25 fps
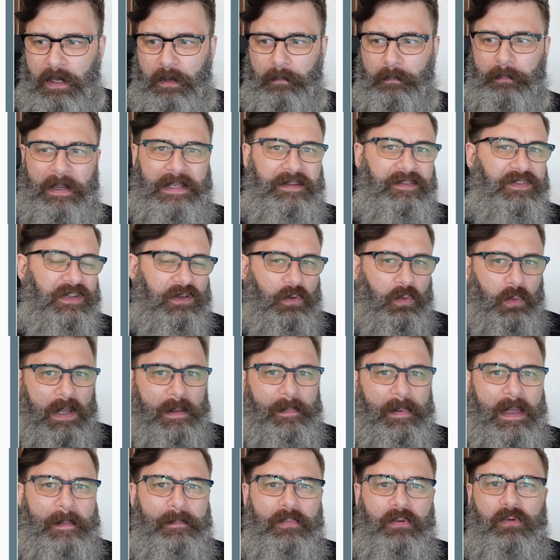basic
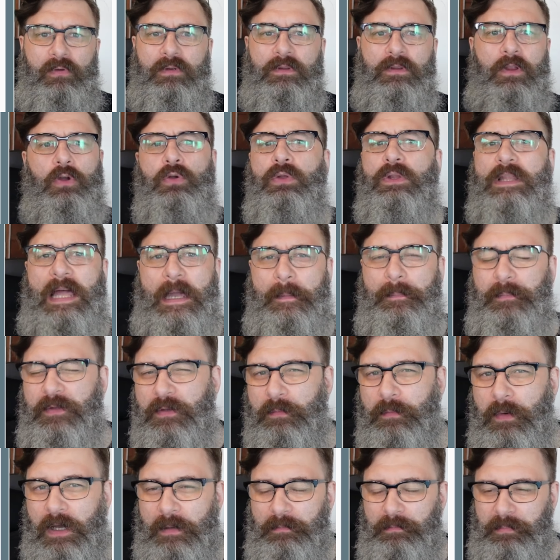web app or a local app you
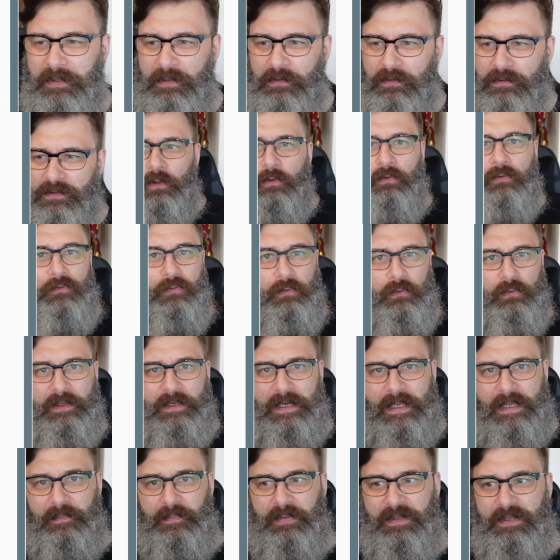might build through an
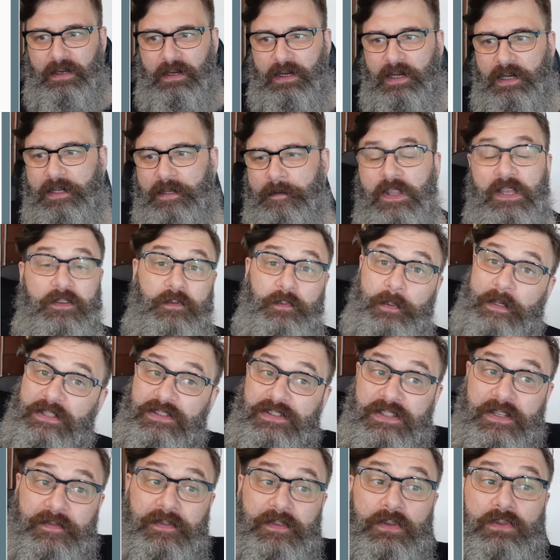API,
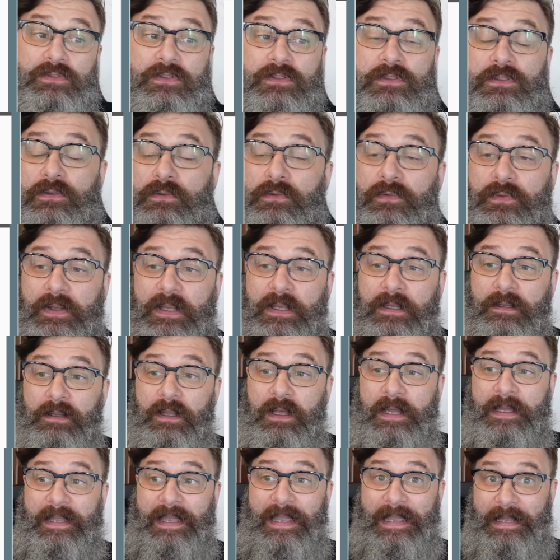especially if you're using
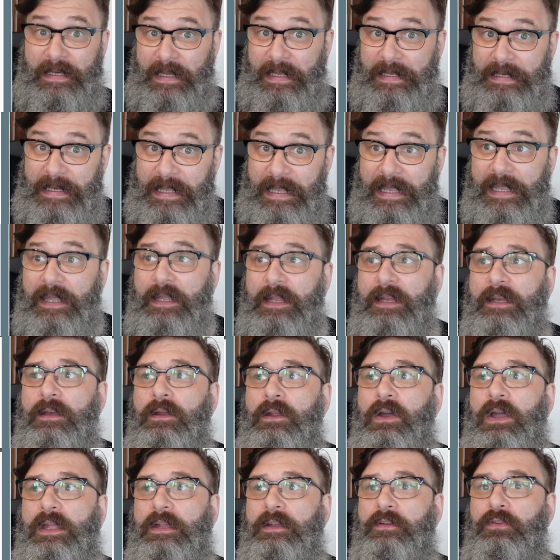like N8N
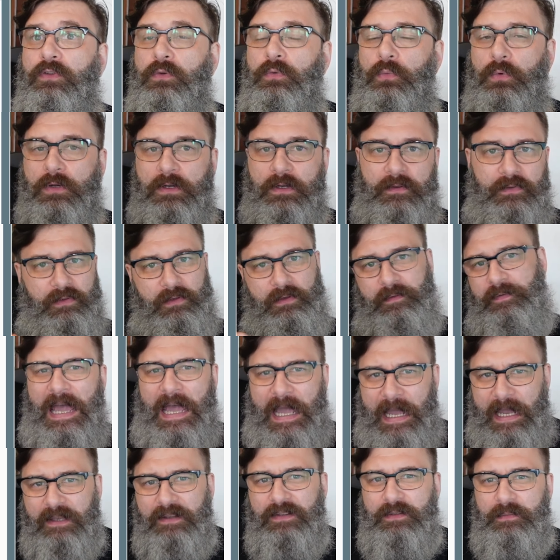and you want to sort of
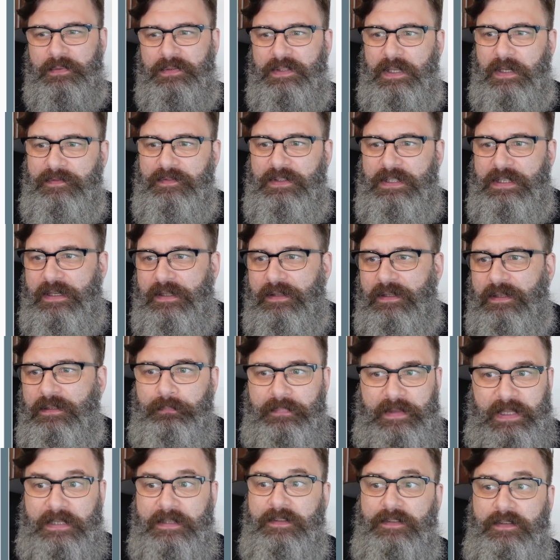hack some stuff together,
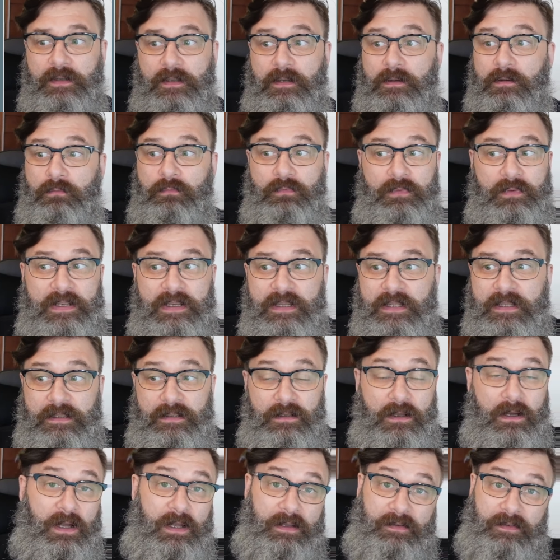that's a really
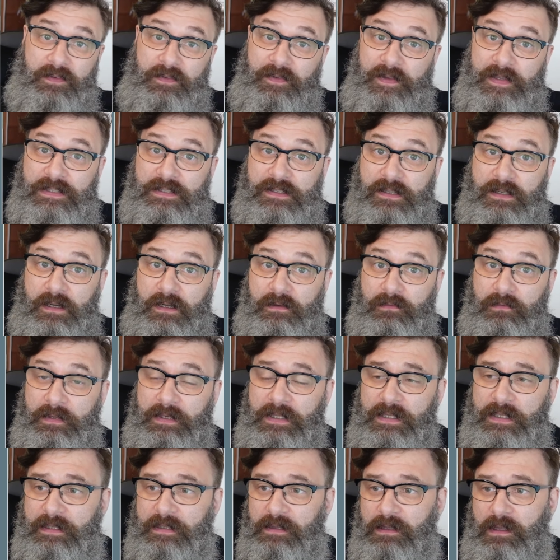nice feature. I
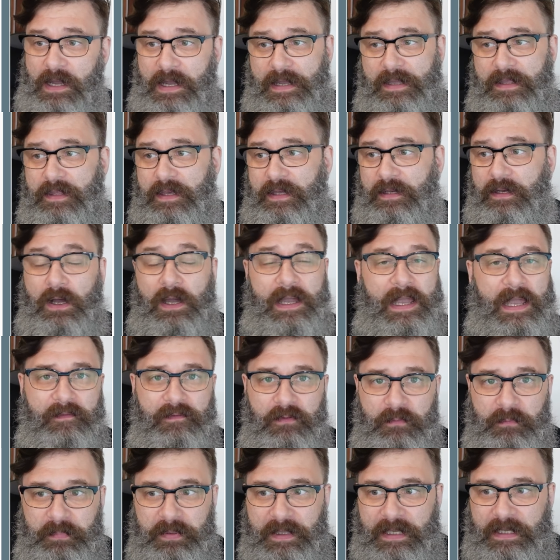really like that. I
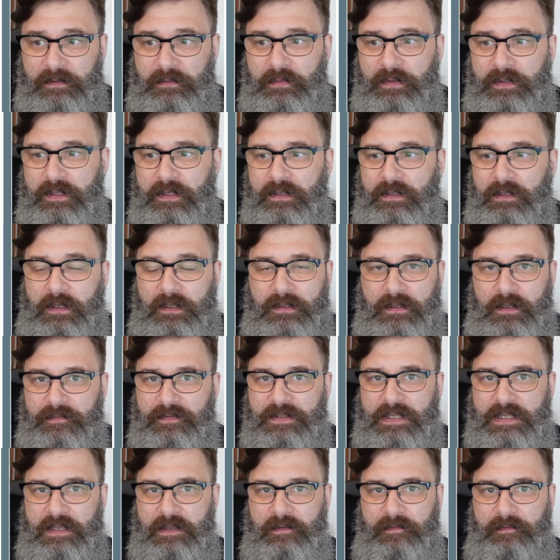haven't played with it. I'd love
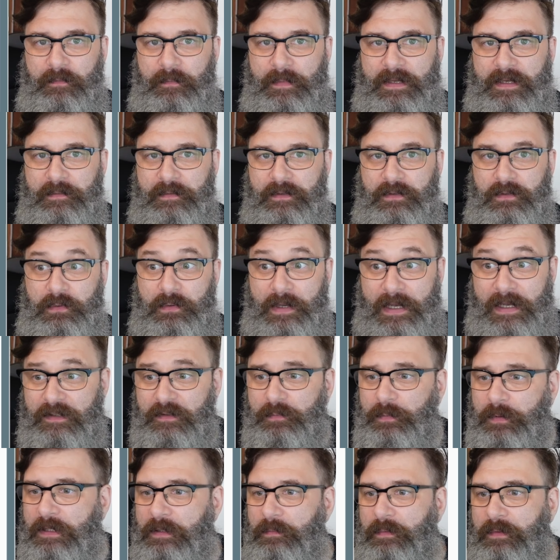to hear from anyone who has
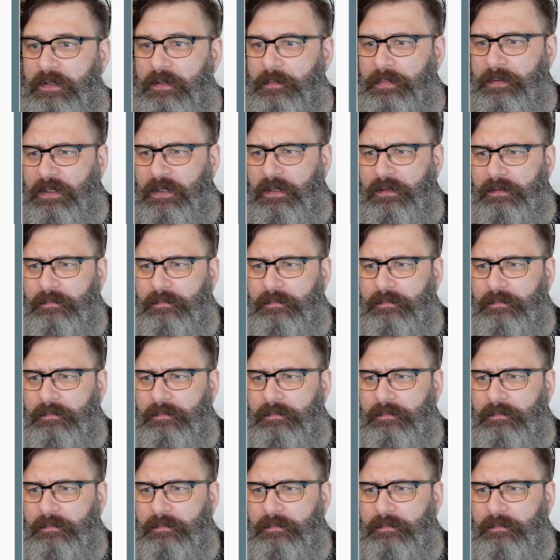played with it, but